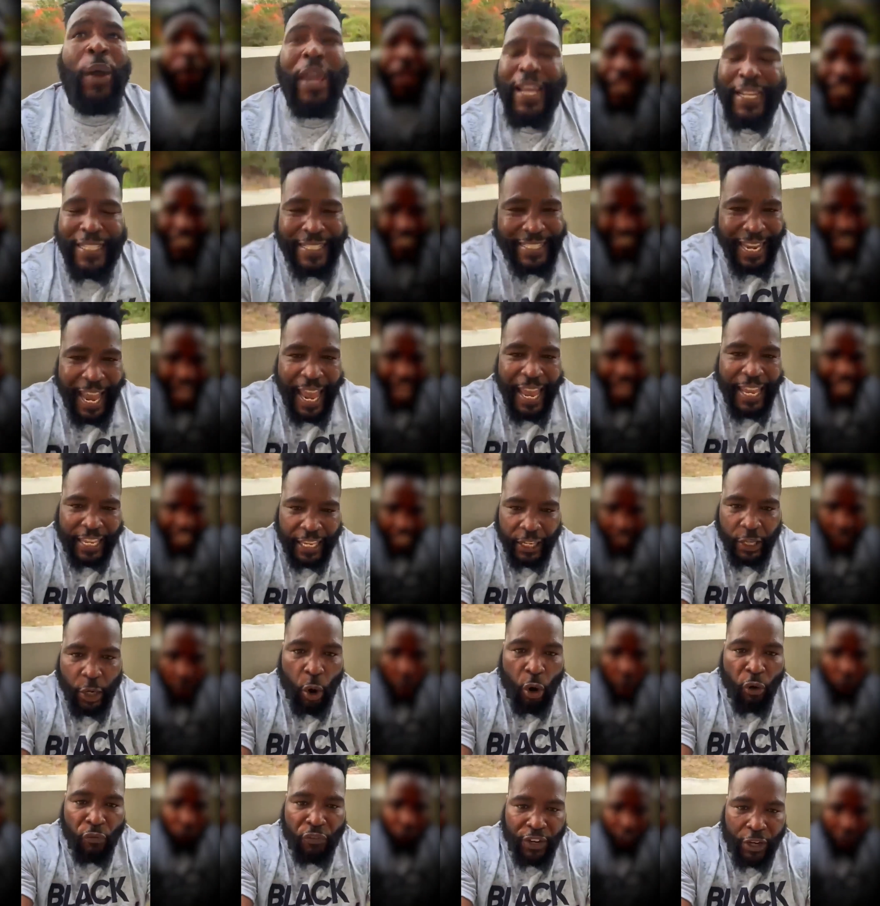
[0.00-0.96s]
Speaker 1: We
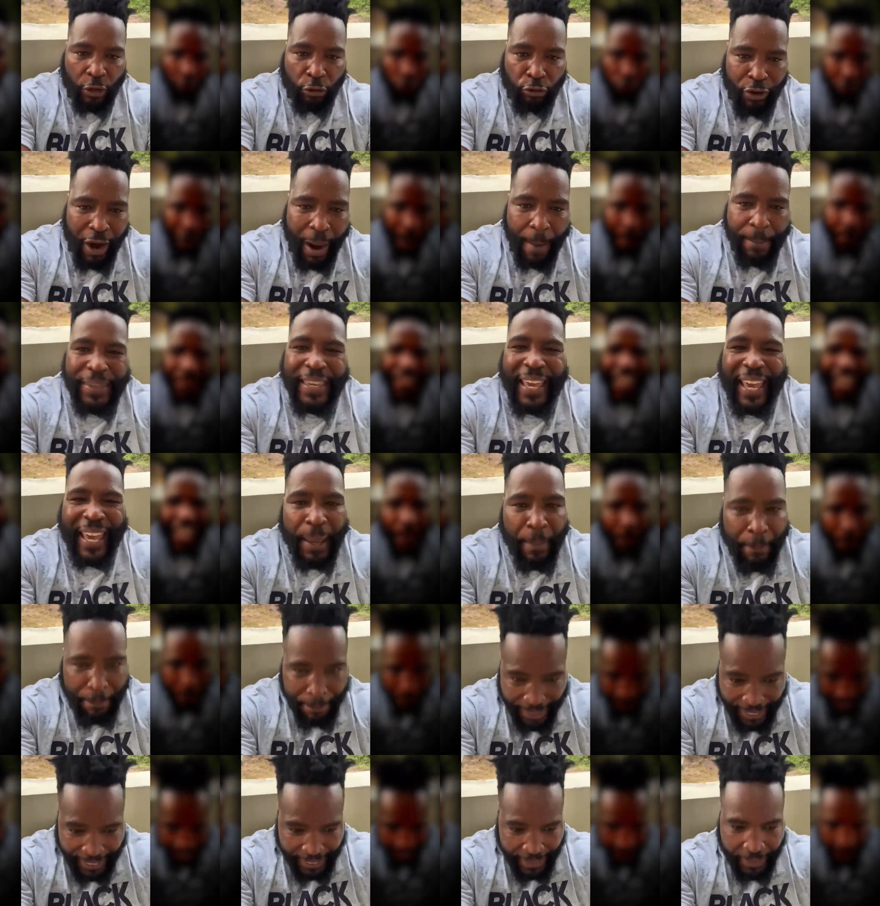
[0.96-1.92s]
taking over the rep. Yeah,
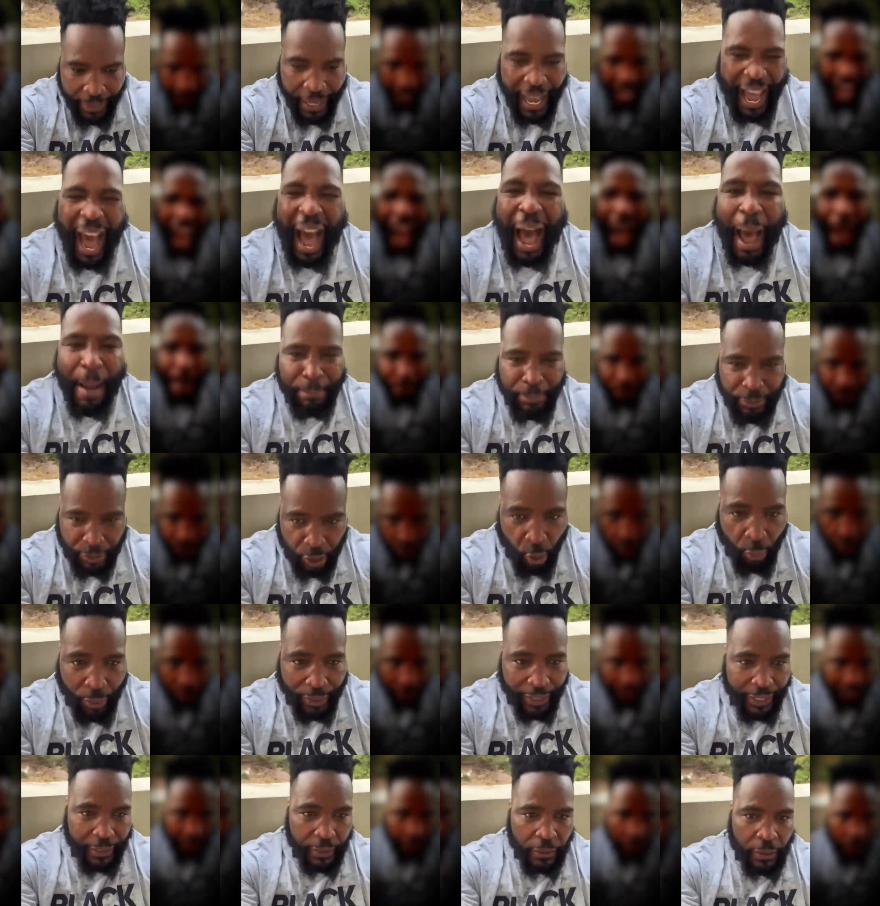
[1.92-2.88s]
me. I'm
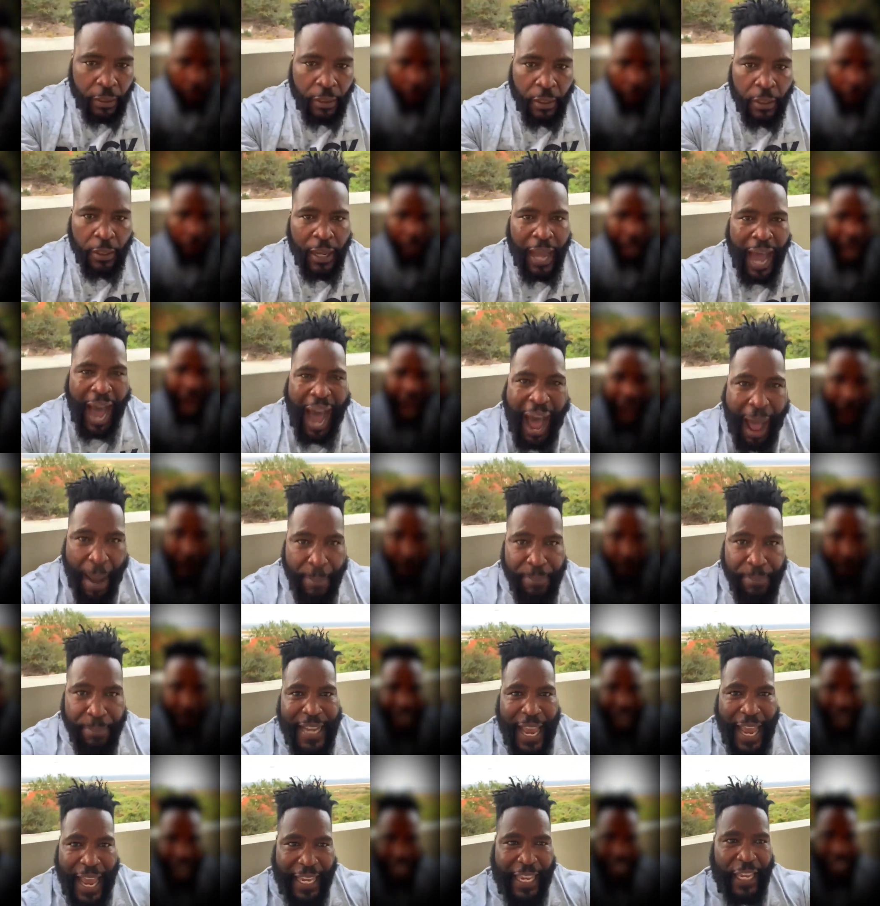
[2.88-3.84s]
doing it. I'm
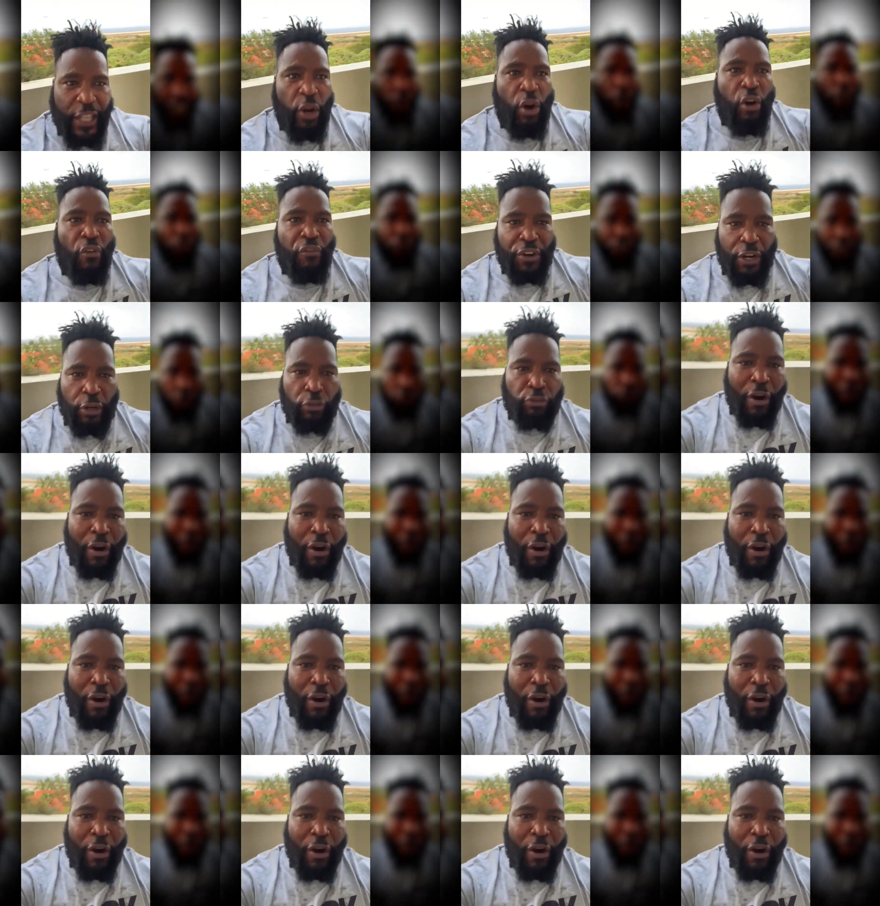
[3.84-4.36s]
taking over the